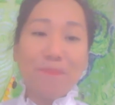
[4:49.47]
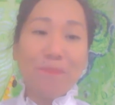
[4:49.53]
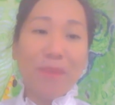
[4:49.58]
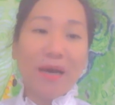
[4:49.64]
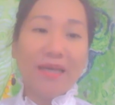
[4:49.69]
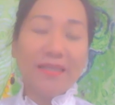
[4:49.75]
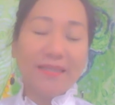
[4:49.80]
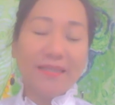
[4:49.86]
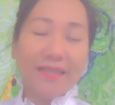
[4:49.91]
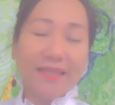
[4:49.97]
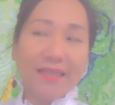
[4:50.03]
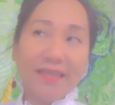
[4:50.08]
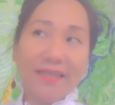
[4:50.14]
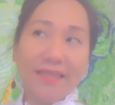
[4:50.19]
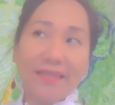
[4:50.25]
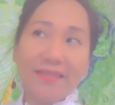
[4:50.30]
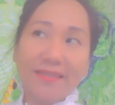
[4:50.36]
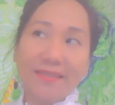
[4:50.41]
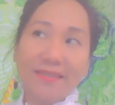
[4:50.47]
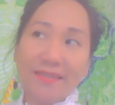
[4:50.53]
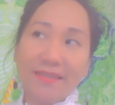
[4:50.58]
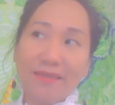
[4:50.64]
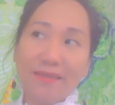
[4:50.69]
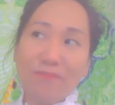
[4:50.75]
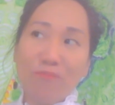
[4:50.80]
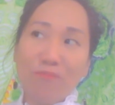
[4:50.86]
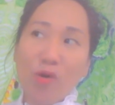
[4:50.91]
but it's
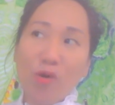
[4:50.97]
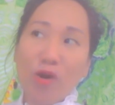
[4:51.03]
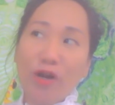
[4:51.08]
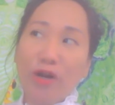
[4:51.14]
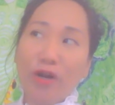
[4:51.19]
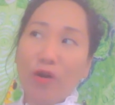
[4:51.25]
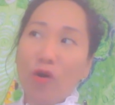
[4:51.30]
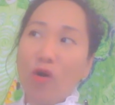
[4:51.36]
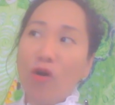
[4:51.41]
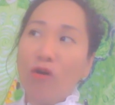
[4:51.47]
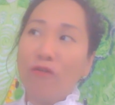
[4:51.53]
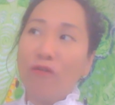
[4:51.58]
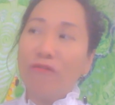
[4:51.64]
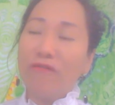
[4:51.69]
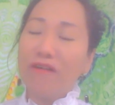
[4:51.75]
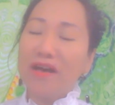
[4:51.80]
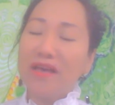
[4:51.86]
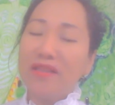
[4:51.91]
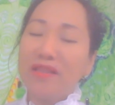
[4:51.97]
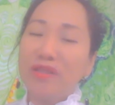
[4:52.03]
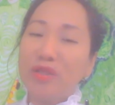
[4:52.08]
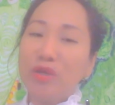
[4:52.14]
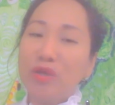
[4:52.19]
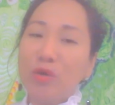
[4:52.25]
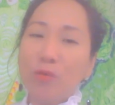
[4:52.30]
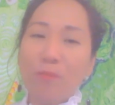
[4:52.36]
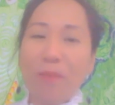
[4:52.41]
more of a
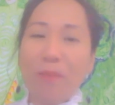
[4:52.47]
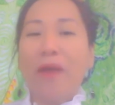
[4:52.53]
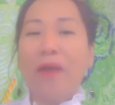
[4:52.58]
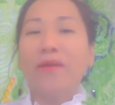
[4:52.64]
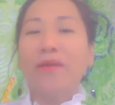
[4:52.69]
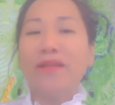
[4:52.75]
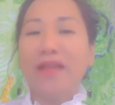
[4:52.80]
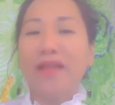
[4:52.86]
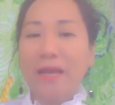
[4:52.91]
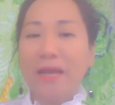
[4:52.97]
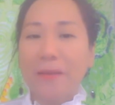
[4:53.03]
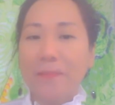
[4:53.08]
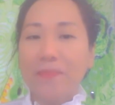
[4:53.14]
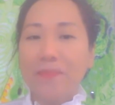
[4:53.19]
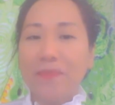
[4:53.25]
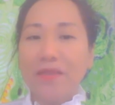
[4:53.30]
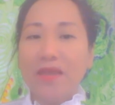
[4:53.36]
new paradigm.